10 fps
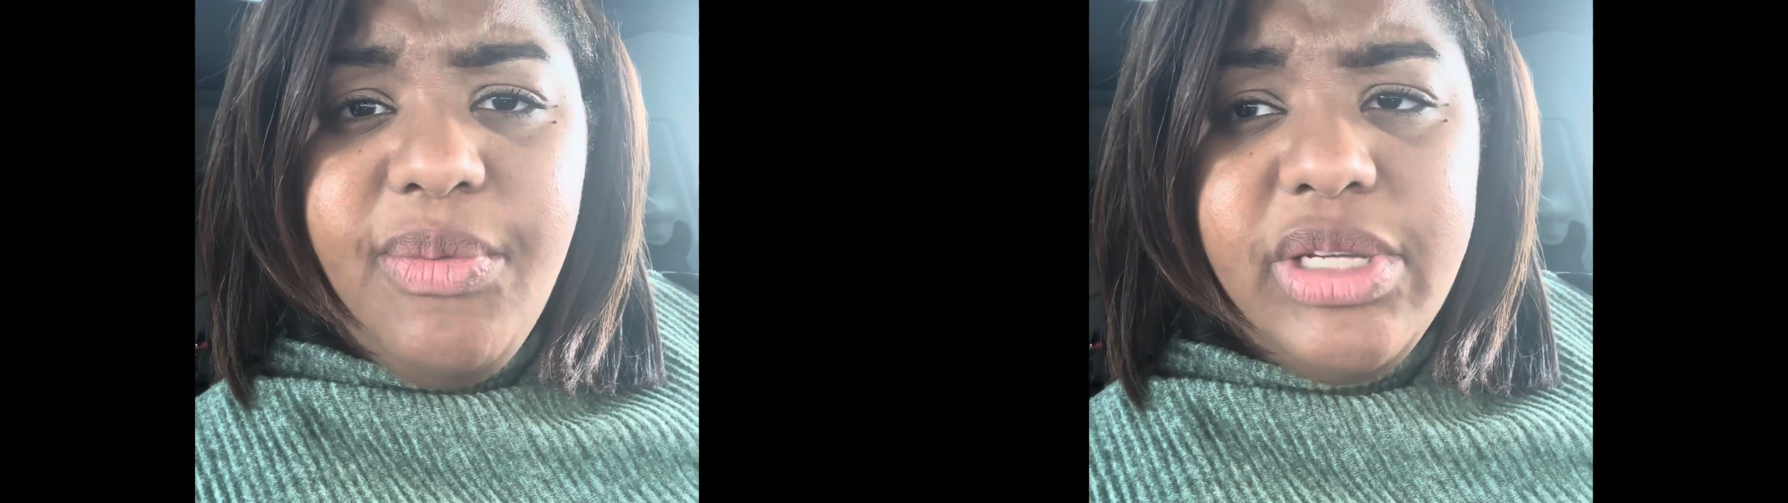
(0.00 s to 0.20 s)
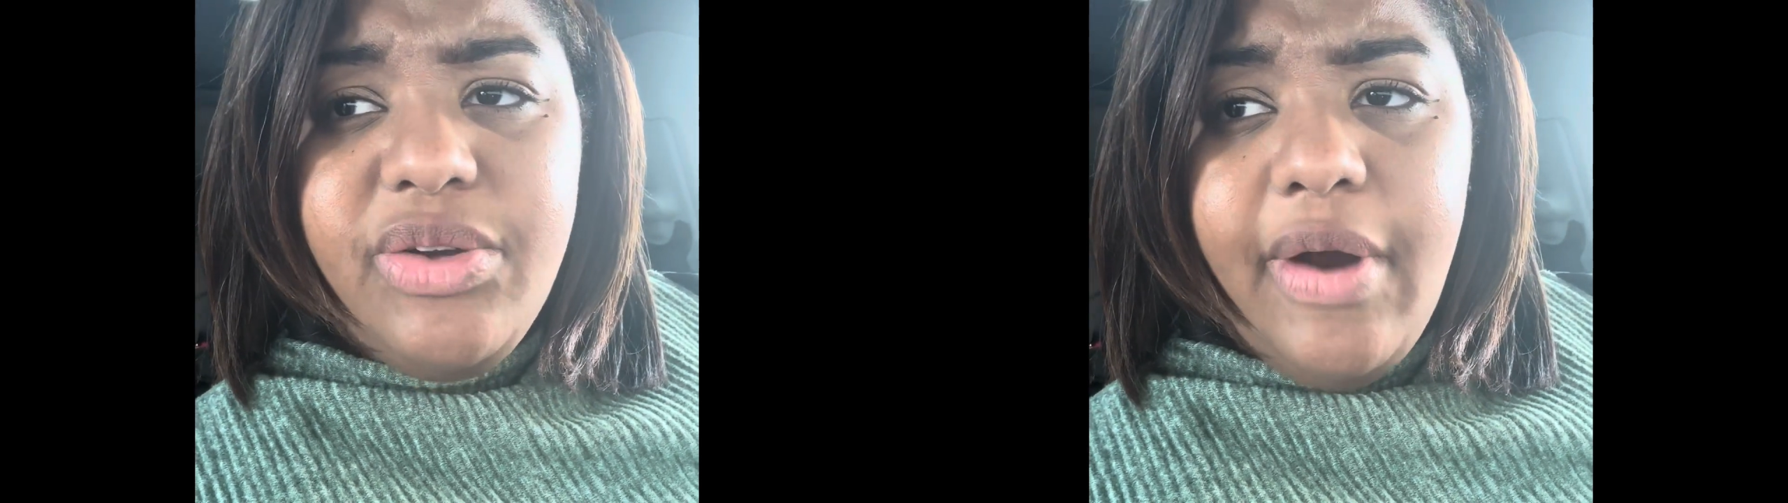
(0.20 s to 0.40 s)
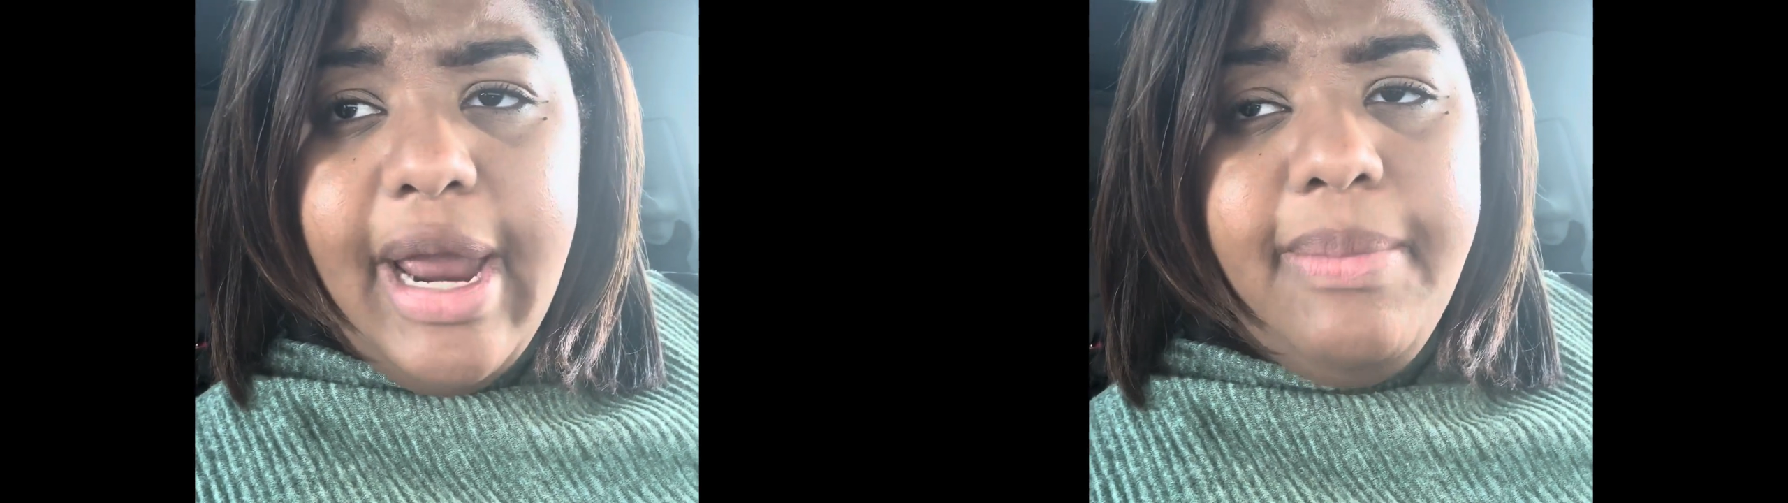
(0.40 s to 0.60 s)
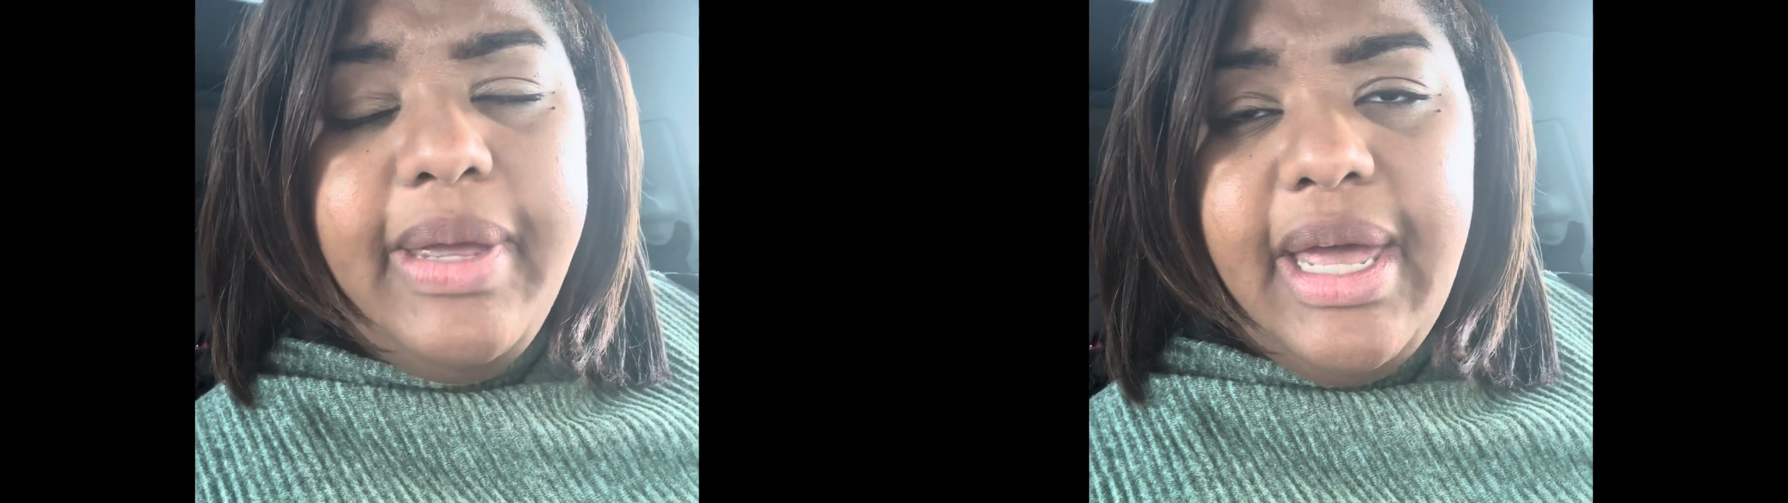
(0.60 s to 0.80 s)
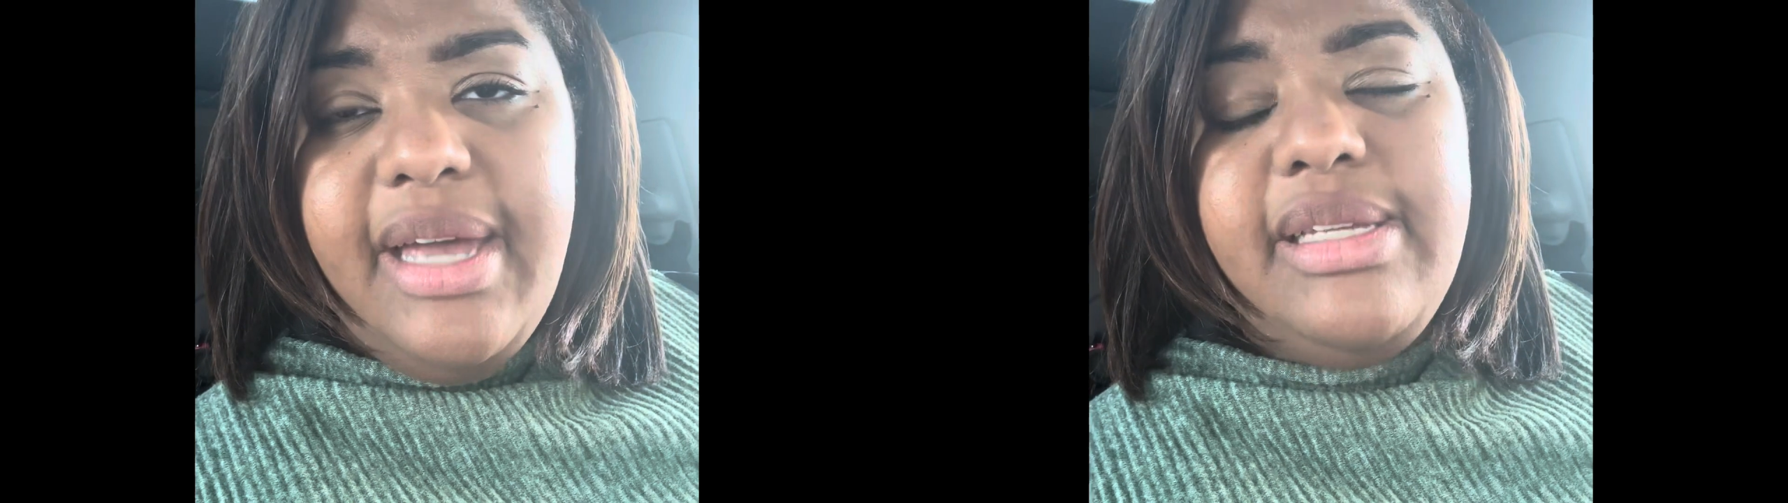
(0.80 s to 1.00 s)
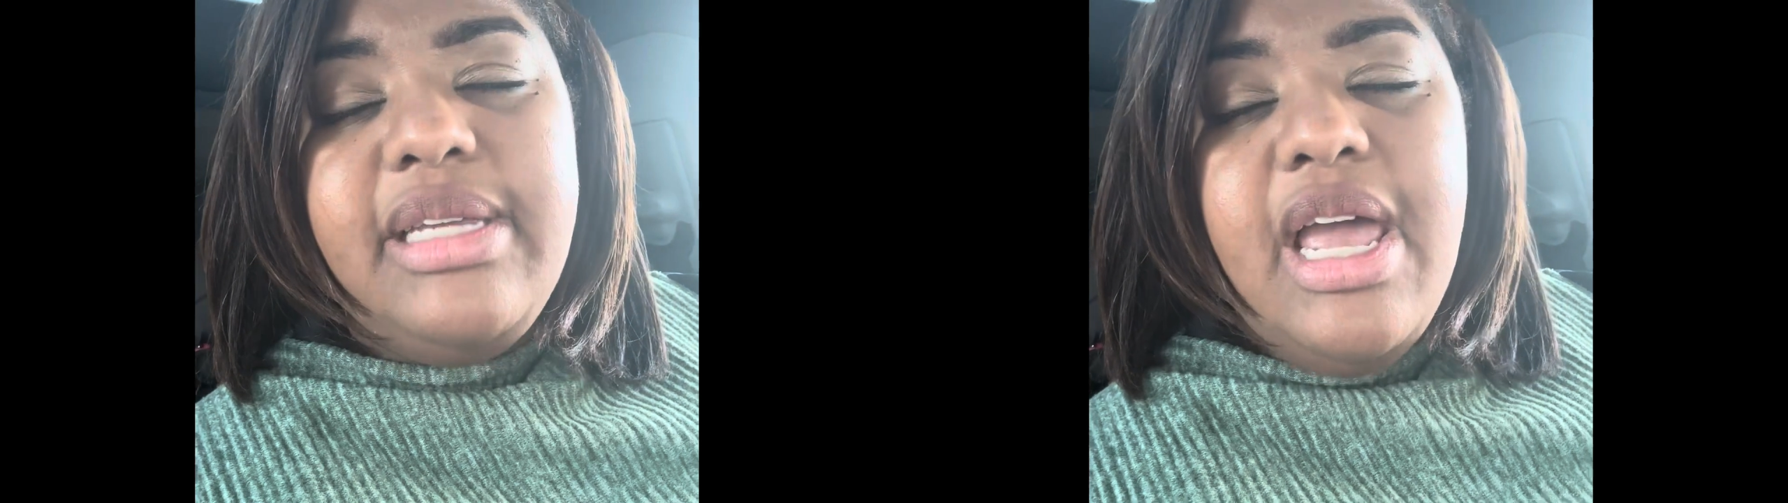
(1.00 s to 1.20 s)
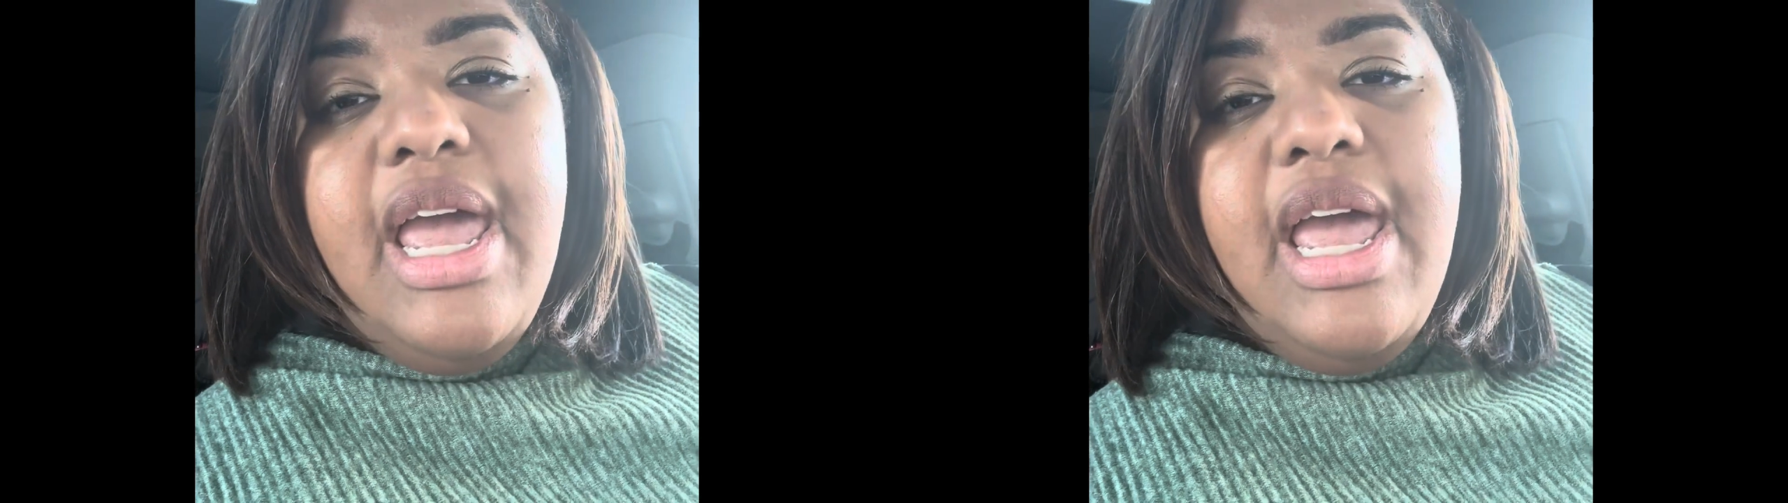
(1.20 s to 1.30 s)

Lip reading: was great because